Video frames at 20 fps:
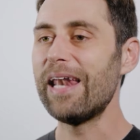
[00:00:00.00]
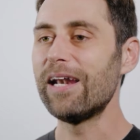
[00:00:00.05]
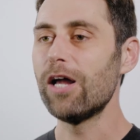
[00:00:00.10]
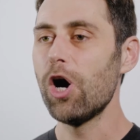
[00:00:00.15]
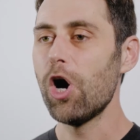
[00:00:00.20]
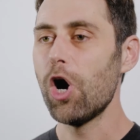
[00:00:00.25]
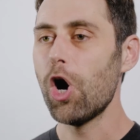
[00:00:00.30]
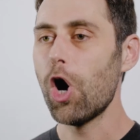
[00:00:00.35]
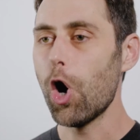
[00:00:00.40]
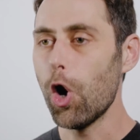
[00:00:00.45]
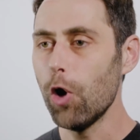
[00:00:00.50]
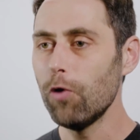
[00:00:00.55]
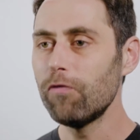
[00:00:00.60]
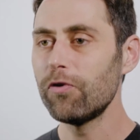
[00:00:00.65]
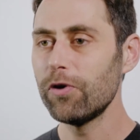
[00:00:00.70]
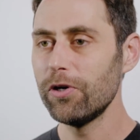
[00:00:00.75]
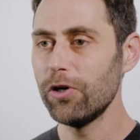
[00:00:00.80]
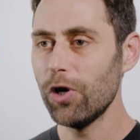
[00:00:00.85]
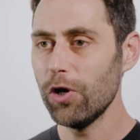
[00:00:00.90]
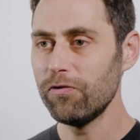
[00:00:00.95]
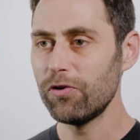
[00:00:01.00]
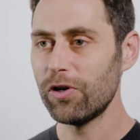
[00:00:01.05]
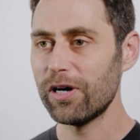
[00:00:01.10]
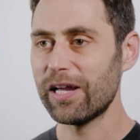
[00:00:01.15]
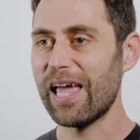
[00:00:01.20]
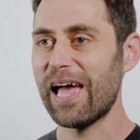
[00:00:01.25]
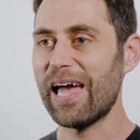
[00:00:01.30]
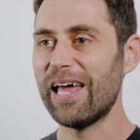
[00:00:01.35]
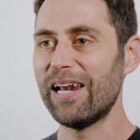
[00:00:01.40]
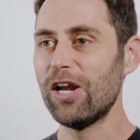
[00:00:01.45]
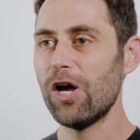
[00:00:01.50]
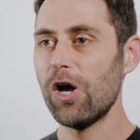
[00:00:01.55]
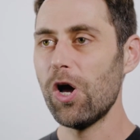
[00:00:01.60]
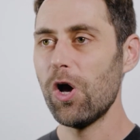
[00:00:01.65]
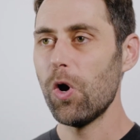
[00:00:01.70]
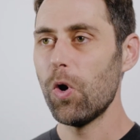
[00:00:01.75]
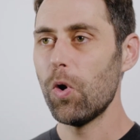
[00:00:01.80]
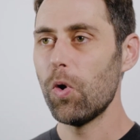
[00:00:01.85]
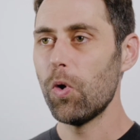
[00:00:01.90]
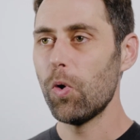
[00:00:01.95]
And over and over again,
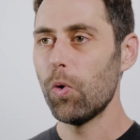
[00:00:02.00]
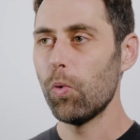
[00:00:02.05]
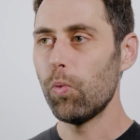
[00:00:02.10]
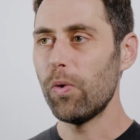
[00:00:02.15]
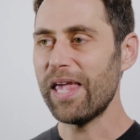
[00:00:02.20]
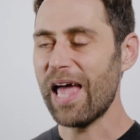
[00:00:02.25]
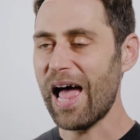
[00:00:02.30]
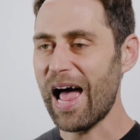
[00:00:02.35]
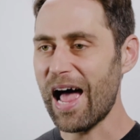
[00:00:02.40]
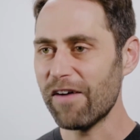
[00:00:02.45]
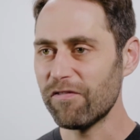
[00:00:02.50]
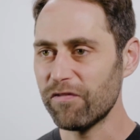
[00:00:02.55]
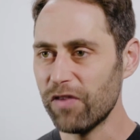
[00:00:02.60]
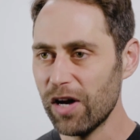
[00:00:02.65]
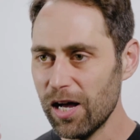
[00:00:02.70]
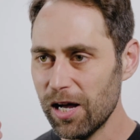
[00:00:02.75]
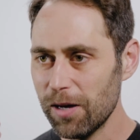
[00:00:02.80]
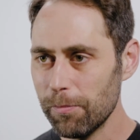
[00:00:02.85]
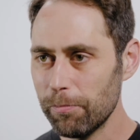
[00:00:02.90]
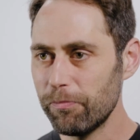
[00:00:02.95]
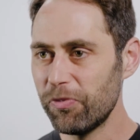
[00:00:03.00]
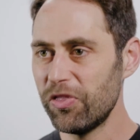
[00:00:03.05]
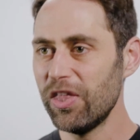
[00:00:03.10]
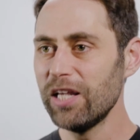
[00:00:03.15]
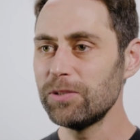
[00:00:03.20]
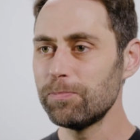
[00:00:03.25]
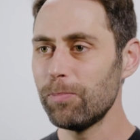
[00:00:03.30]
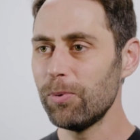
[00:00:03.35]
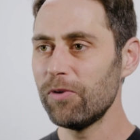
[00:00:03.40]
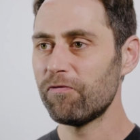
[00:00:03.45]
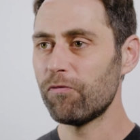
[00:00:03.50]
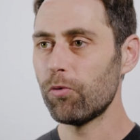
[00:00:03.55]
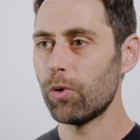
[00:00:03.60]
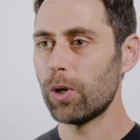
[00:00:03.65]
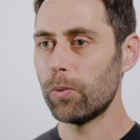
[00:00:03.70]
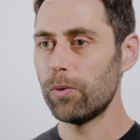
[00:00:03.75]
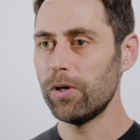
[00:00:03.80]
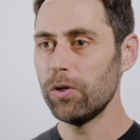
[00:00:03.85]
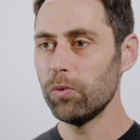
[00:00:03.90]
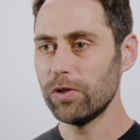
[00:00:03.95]
we have things put
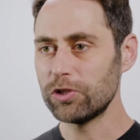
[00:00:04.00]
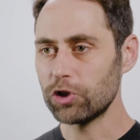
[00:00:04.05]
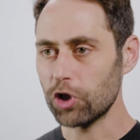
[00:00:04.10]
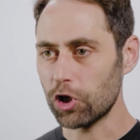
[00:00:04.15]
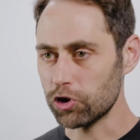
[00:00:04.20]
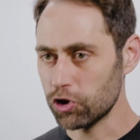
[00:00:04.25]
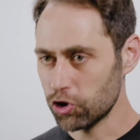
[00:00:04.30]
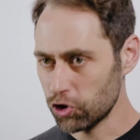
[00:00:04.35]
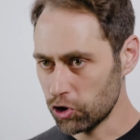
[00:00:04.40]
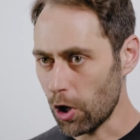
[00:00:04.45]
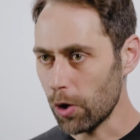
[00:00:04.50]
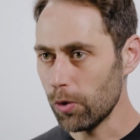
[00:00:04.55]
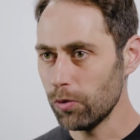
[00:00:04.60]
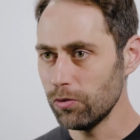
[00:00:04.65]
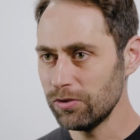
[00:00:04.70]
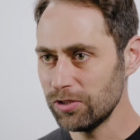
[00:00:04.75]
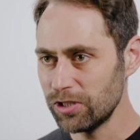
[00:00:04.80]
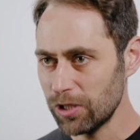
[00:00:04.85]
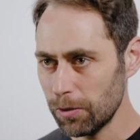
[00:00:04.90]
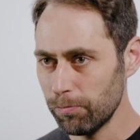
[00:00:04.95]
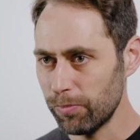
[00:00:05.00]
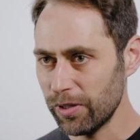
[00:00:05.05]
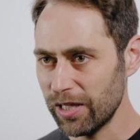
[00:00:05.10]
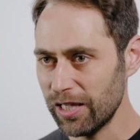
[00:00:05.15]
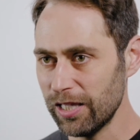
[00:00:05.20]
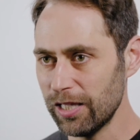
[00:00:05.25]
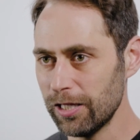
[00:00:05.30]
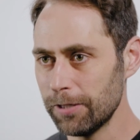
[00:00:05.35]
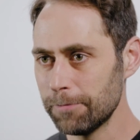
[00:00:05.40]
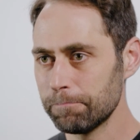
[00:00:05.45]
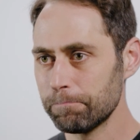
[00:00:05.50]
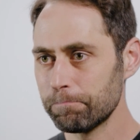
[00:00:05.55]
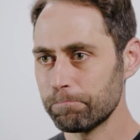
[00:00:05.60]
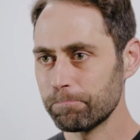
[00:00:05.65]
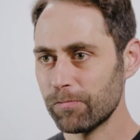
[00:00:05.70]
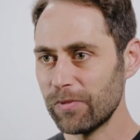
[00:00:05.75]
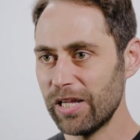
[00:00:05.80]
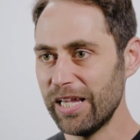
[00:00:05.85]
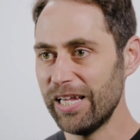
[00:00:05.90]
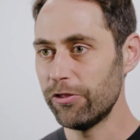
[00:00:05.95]
forward which are shown to be
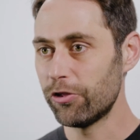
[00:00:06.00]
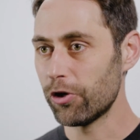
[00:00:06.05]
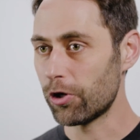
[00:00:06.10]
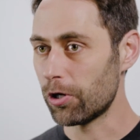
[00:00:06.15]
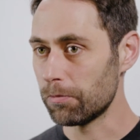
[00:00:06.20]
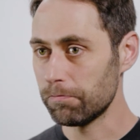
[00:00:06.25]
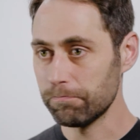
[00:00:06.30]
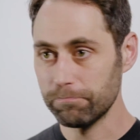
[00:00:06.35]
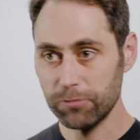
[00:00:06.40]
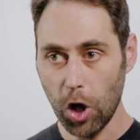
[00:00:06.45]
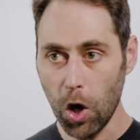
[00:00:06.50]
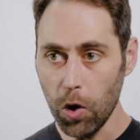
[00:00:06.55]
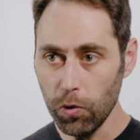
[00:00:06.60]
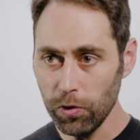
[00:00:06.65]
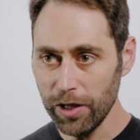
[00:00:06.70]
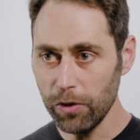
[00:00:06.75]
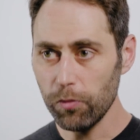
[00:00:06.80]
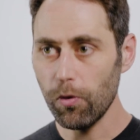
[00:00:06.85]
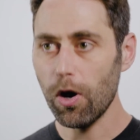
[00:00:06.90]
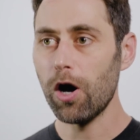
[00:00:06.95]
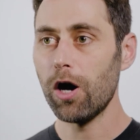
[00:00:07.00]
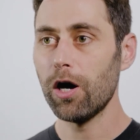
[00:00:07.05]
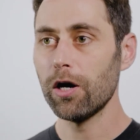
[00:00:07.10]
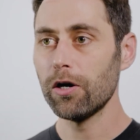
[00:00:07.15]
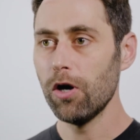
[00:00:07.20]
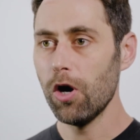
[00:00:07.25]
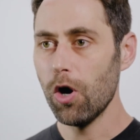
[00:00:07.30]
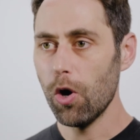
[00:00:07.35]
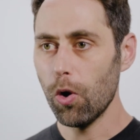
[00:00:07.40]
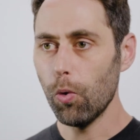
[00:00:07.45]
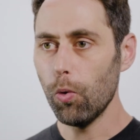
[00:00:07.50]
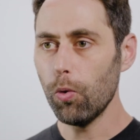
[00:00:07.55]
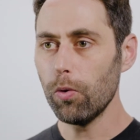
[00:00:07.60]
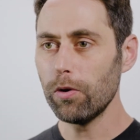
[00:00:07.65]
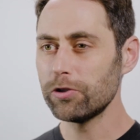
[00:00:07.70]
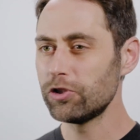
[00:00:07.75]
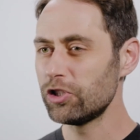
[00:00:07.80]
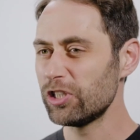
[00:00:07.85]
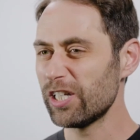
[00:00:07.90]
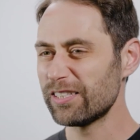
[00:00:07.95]
either totally wrong
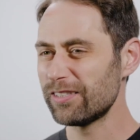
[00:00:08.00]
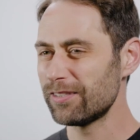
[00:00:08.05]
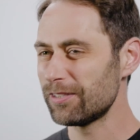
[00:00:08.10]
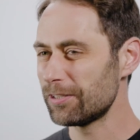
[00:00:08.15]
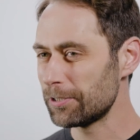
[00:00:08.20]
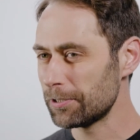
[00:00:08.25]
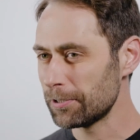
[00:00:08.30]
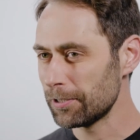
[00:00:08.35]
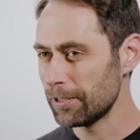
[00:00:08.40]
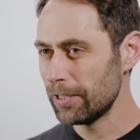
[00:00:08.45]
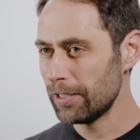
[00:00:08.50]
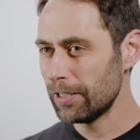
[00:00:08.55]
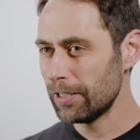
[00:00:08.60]
or just